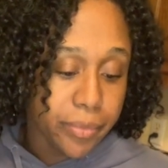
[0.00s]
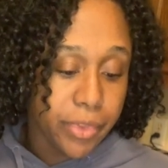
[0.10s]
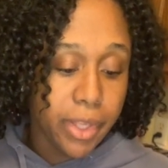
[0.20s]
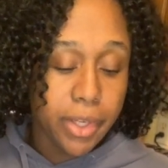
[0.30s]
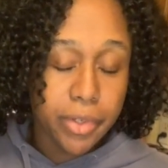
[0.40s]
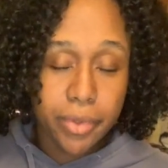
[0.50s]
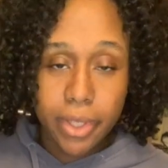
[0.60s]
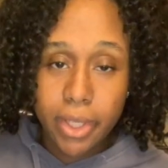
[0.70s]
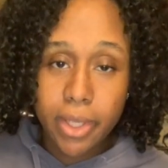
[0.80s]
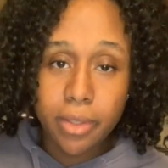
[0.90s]
the
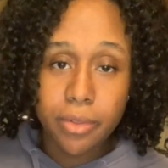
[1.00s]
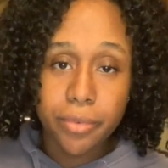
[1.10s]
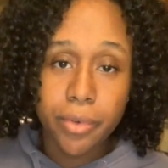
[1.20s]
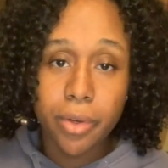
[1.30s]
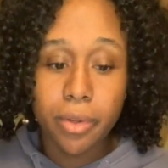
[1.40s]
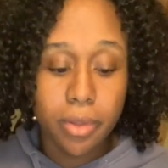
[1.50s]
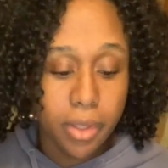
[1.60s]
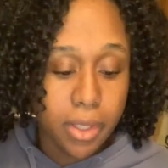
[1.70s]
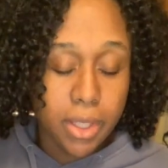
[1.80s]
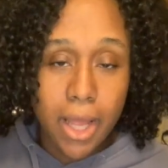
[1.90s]
ingredients for
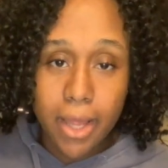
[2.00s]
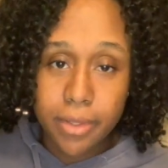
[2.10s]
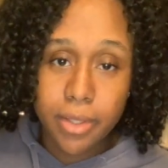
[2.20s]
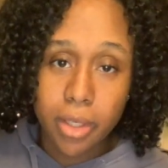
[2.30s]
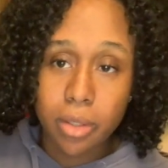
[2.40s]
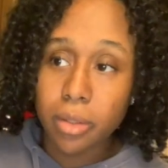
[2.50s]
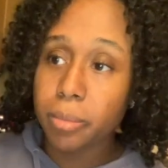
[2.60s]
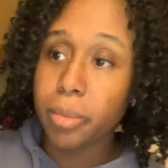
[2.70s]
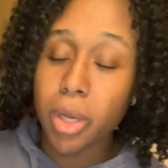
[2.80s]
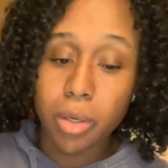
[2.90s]
the classic
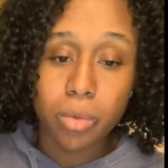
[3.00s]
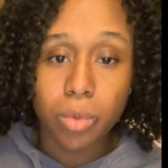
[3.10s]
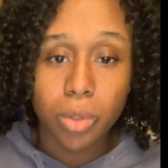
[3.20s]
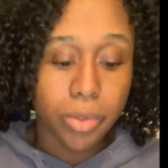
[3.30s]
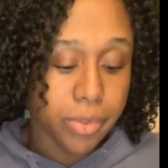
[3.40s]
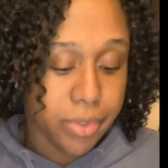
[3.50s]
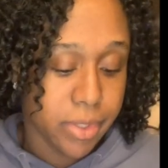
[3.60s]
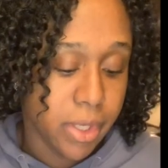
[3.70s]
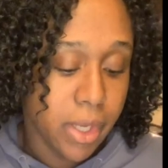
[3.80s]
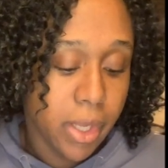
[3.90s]
butter rolls,
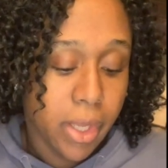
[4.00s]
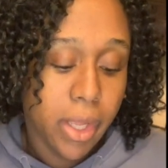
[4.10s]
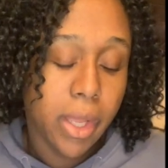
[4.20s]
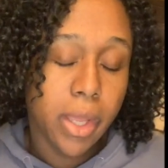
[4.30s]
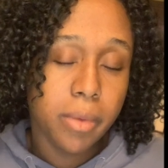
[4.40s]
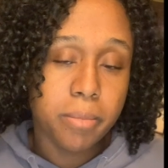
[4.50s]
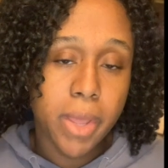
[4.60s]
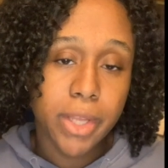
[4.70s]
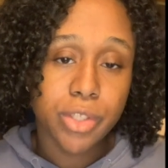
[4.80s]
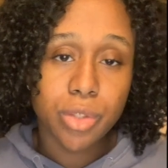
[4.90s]
it
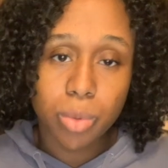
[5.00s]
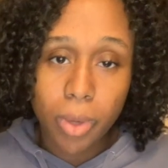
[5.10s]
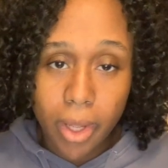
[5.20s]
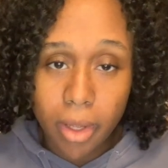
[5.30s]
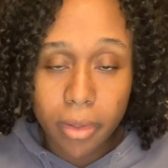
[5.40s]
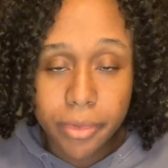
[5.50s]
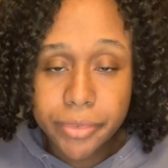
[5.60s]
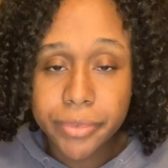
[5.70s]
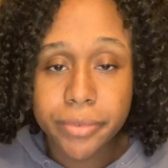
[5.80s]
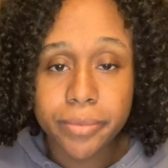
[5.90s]
makes 12,
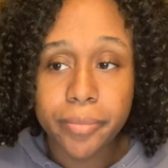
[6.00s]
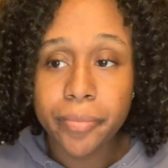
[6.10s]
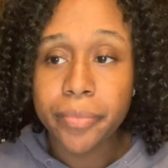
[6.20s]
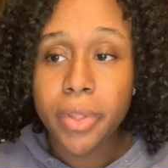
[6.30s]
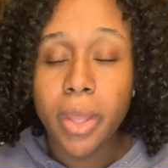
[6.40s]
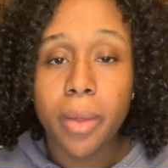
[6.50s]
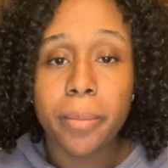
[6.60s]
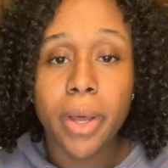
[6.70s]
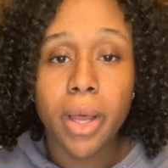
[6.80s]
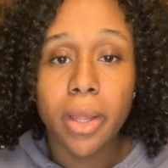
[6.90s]

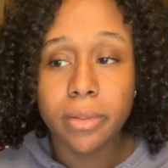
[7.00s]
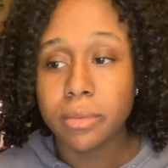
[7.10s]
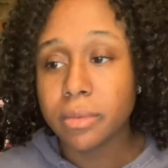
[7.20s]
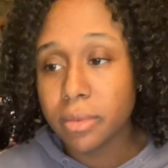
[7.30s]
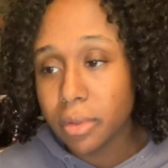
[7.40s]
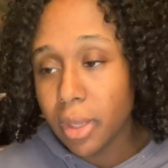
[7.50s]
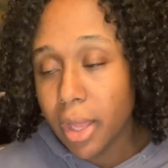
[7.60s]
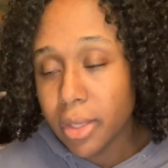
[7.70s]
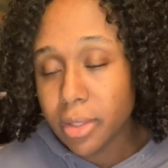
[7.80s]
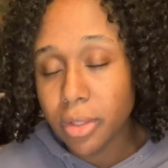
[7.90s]
but
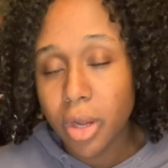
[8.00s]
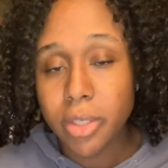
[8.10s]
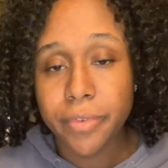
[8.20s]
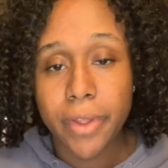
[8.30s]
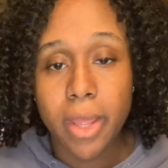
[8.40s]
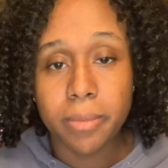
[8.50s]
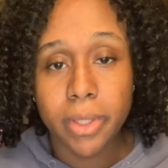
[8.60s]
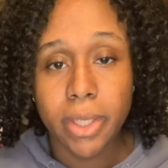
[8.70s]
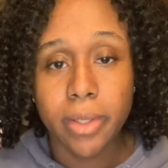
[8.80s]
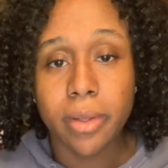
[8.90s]
as a large
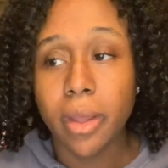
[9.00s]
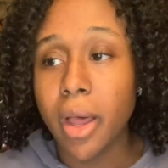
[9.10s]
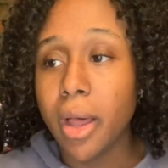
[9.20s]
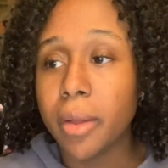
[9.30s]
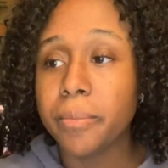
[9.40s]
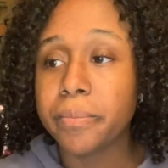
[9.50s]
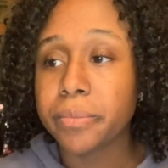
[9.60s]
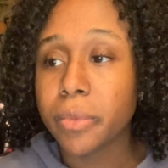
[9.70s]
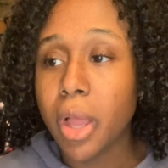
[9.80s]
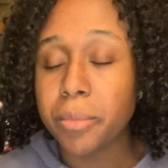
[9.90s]
family, I'm
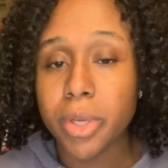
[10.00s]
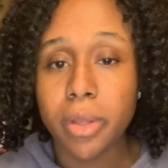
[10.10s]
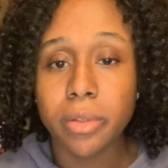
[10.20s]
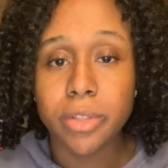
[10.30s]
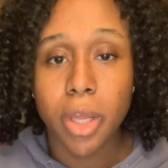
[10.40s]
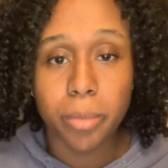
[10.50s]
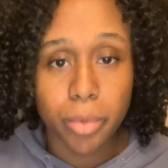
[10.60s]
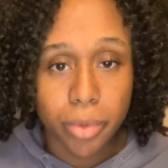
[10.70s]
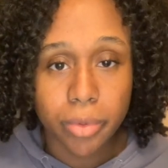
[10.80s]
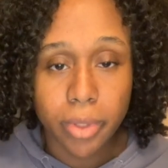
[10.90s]
gonna
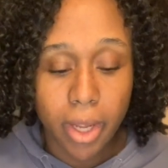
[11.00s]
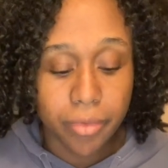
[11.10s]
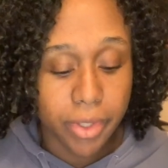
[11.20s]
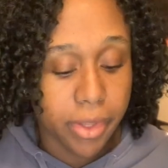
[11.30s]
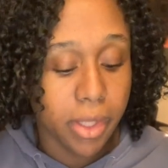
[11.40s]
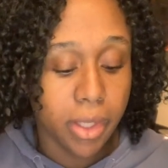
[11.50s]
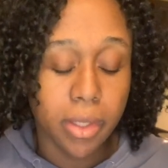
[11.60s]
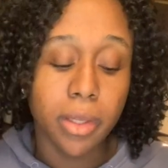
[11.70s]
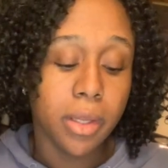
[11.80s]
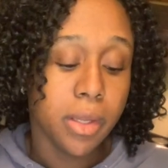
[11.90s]
double
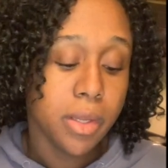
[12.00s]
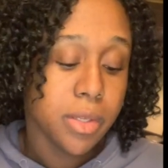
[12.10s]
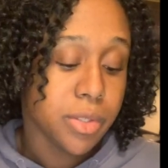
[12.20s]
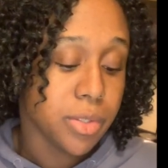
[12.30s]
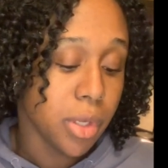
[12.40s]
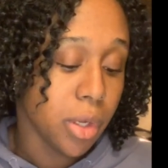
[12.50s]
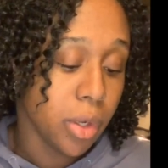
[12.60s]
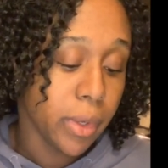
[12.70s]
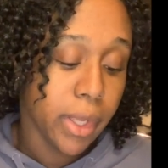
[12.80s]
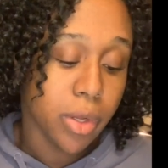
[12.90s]
everything.
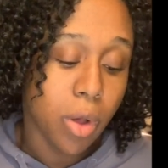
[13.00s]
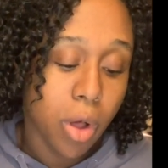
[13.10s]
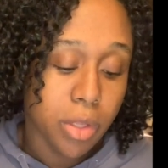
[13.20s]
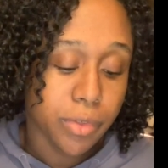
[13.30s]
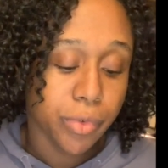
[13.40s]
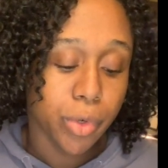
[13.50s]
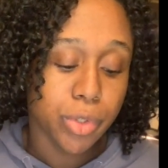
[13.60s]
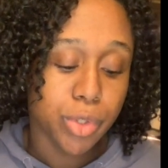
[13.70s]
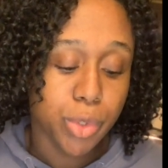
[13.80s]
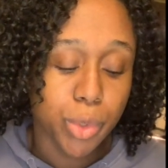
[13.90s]
So it calls for
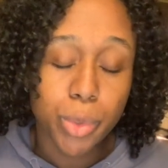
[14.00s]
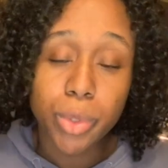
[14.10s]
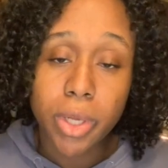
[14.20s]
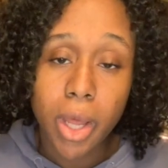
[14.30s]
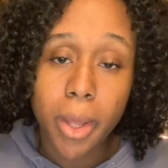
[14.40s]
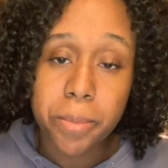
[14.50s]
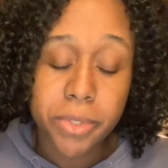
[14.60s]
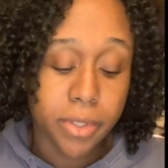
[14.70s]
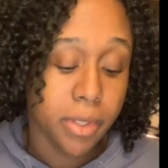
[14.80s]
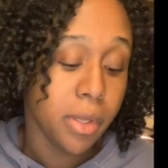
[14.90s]
2 cups